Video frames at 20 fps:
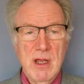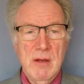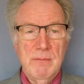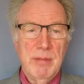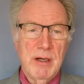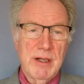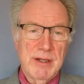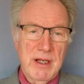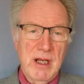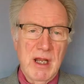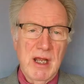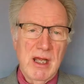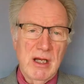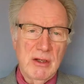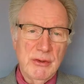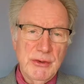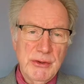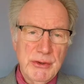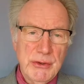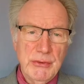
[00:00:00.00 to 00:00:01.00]
But how
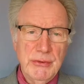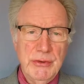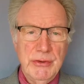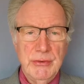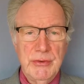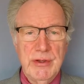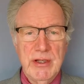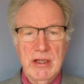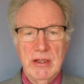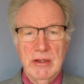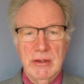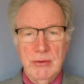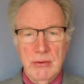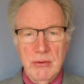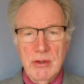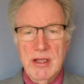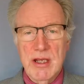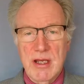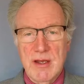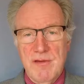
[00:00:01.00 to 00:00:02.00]
do you get
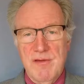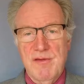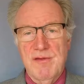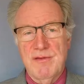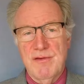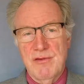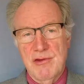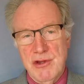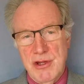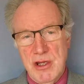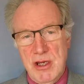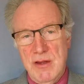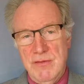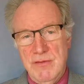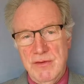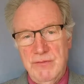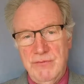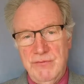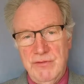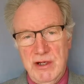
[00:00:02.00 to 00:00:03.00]
your guests to share
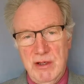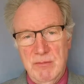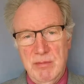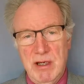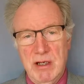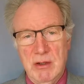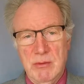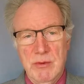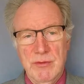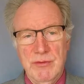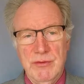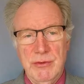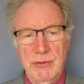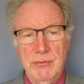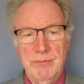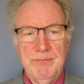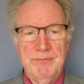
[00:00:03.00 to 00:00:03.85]
their feedback with you?